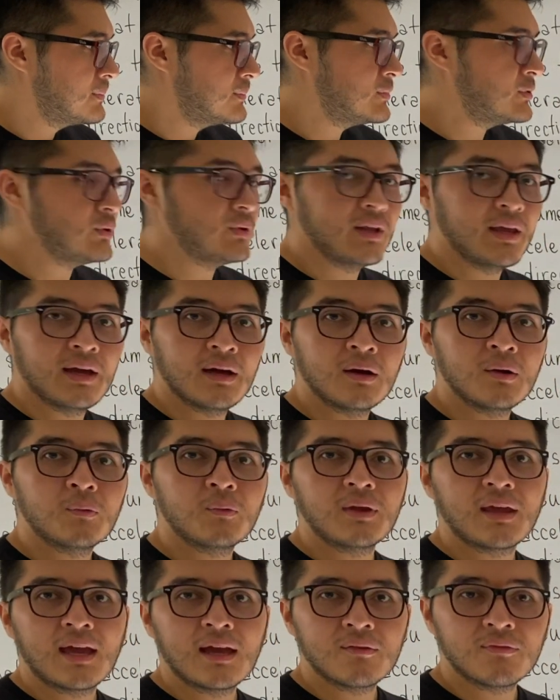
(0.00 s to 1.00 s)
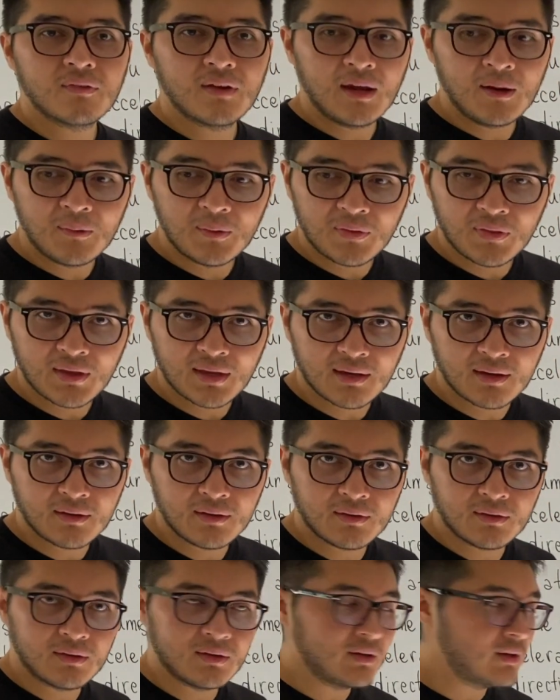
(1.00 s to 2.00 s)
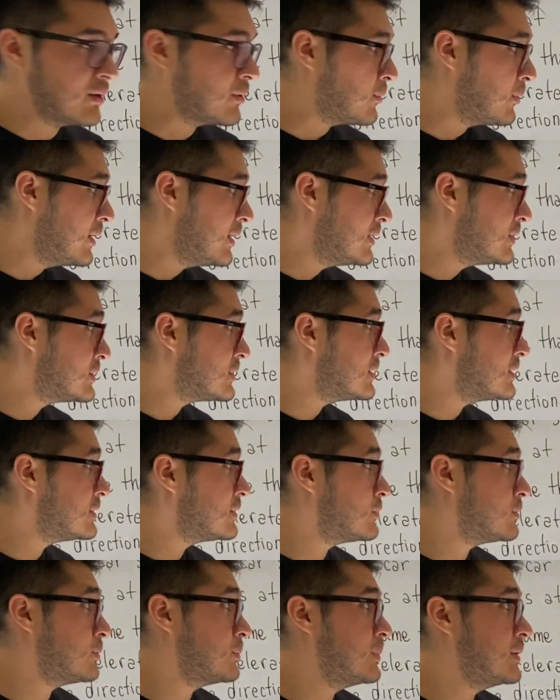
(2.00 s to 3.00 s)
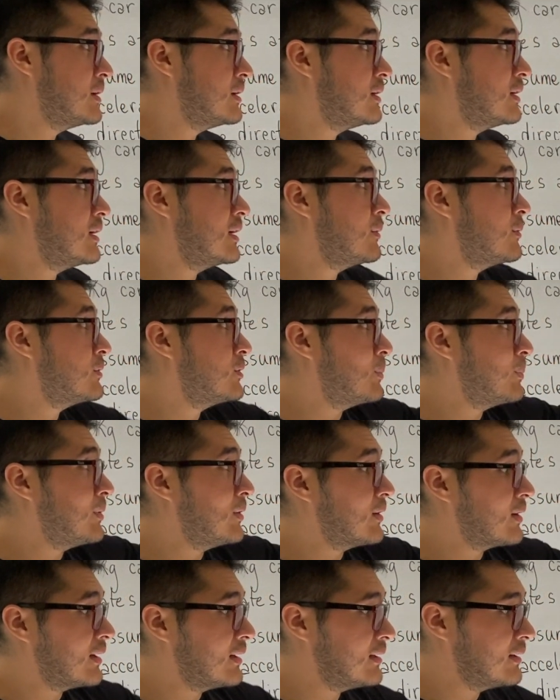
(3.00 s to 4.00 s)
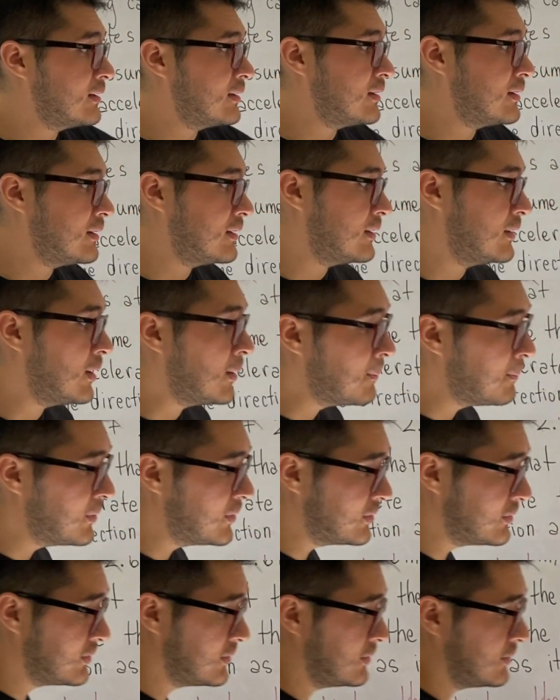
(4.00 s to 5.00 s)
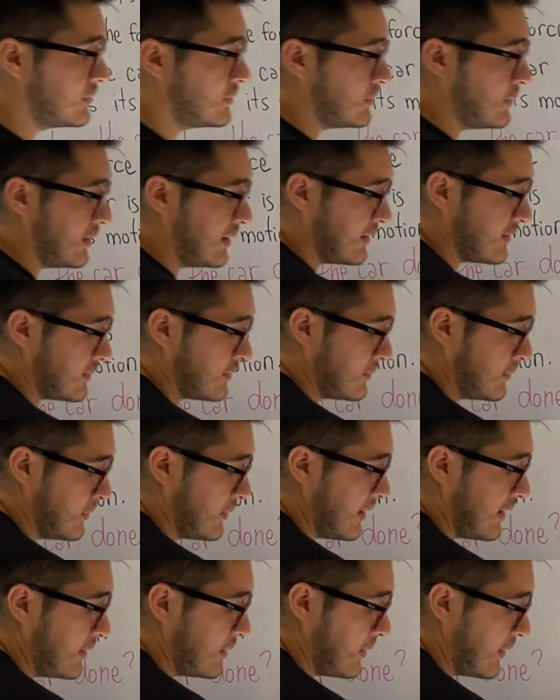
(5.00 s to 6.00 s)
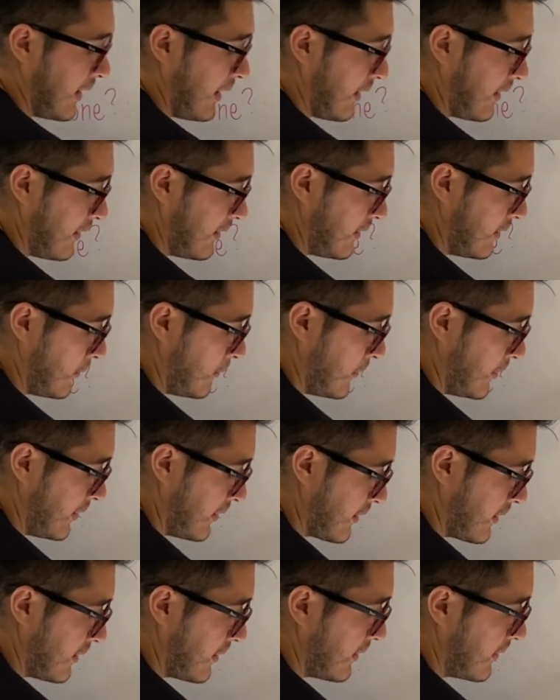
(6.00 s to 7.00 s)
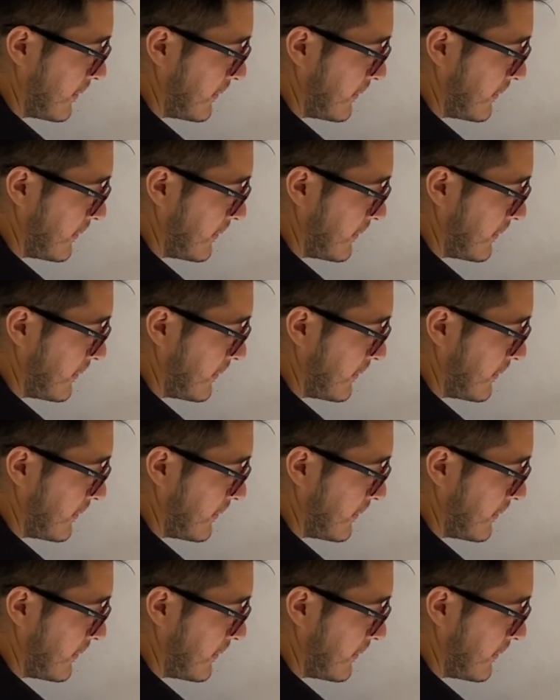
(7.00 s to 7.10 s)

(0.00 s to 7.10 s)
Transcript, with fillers: so now we have everything in our equations to be able to plug in the numbers so let's do that to calculate the work